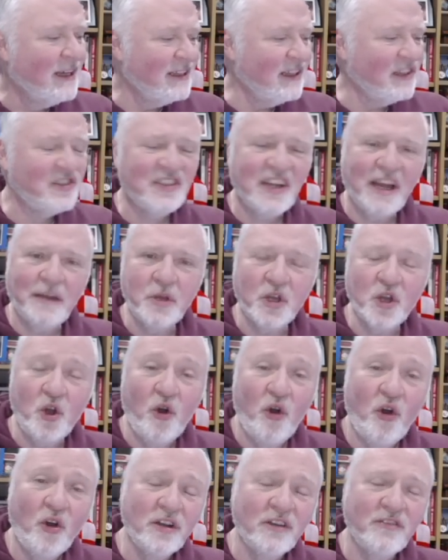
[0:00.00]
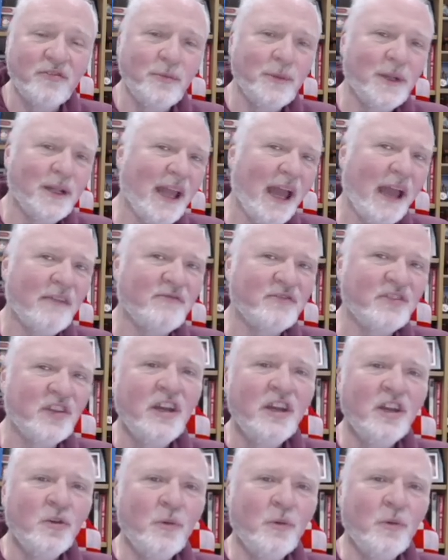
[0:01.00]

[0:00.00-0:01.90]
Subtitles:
this time a corner from the left,